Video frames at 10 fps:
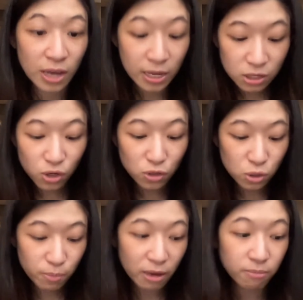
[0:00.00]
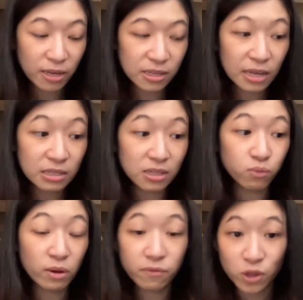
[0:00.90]
to add is also backed by data is
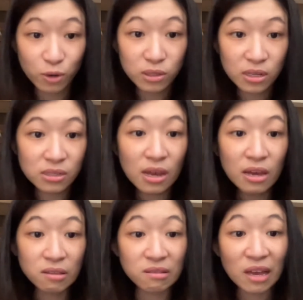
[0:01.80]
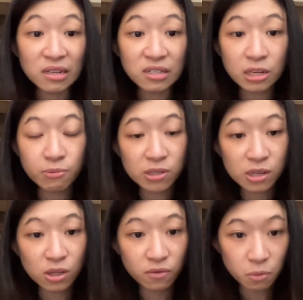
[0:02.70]
we have noticed
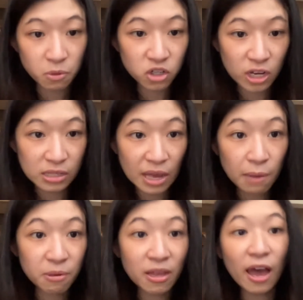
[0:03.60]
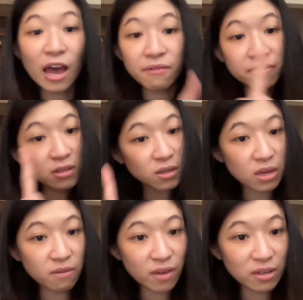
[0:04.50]
90% of the purchase happen after
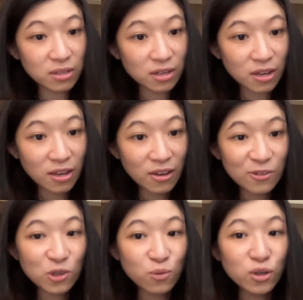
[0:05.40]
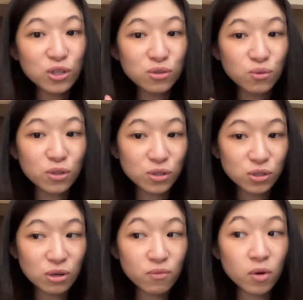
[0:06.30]
the event. So what you do want to
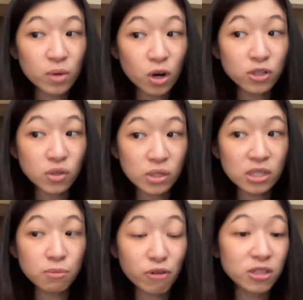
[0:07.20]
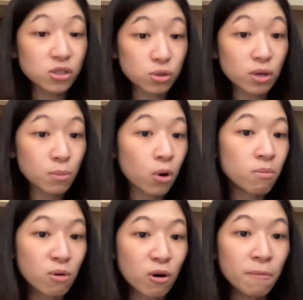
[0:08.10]
do and what we also see brands doing more and
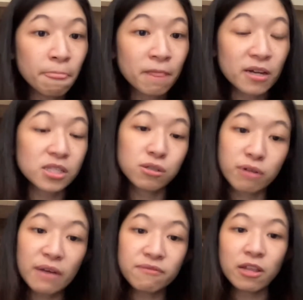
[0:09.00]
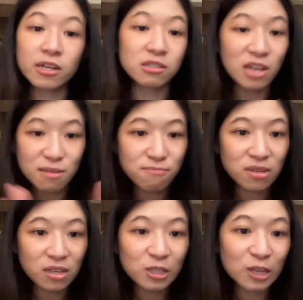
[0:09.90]
more, it's craft like a 10
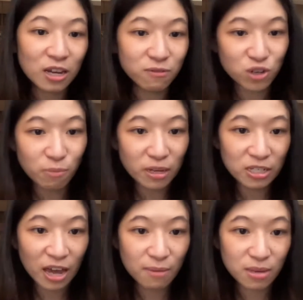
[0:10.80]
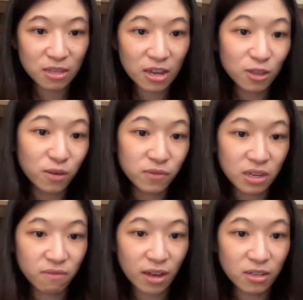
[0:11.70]
minutes kind of shopping time in the end of the
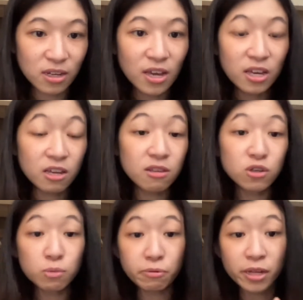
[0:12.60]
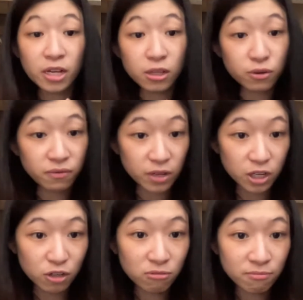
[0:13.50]
event. Either you play a little
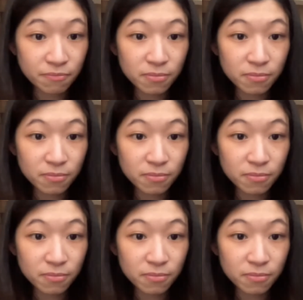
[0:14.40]
video